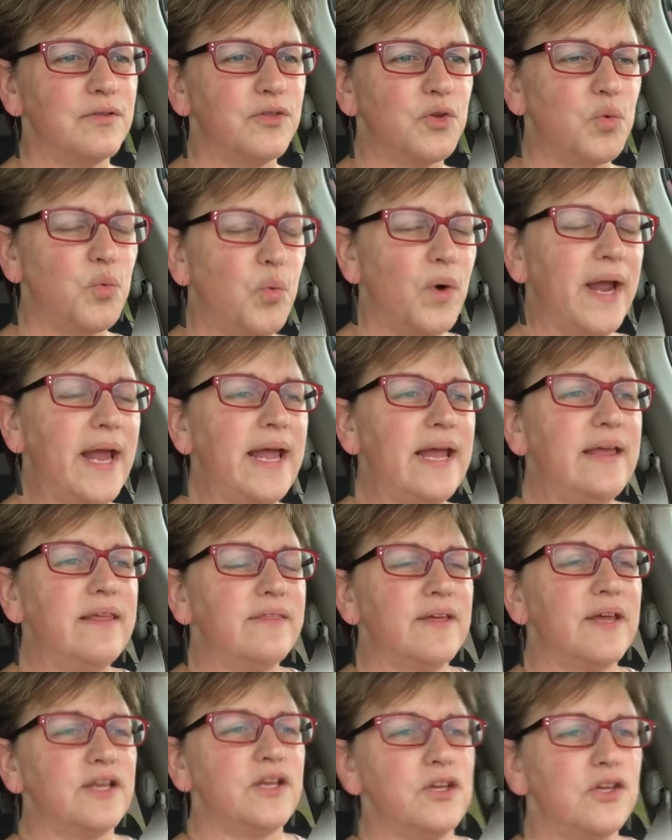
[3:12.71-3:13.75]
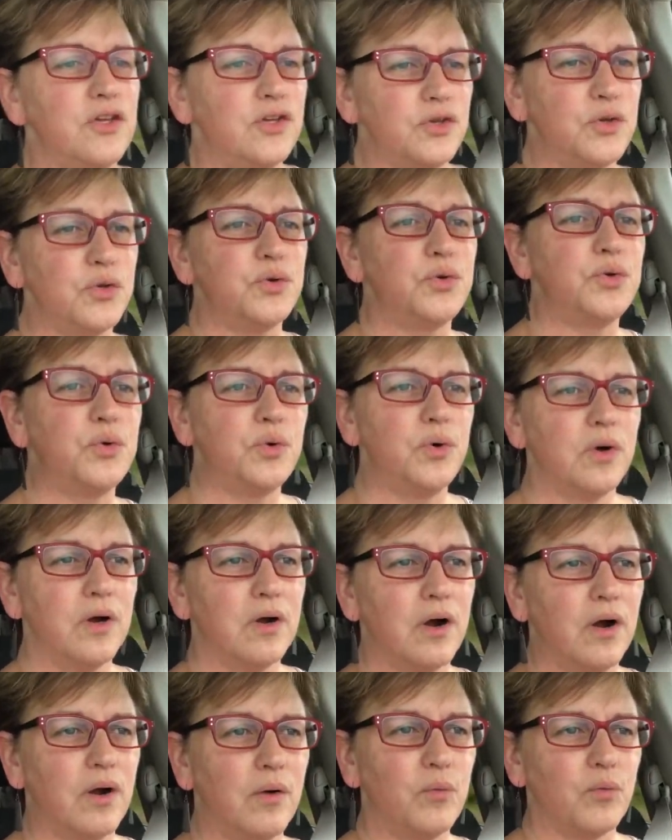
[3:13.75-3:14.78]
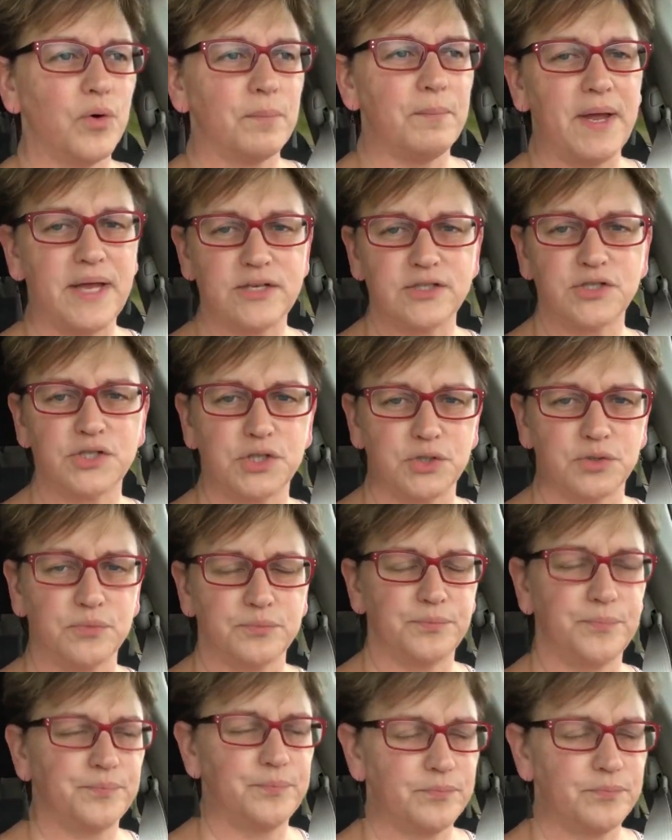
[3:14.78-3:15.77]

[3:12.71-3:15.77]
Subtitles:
the way that you were meant to.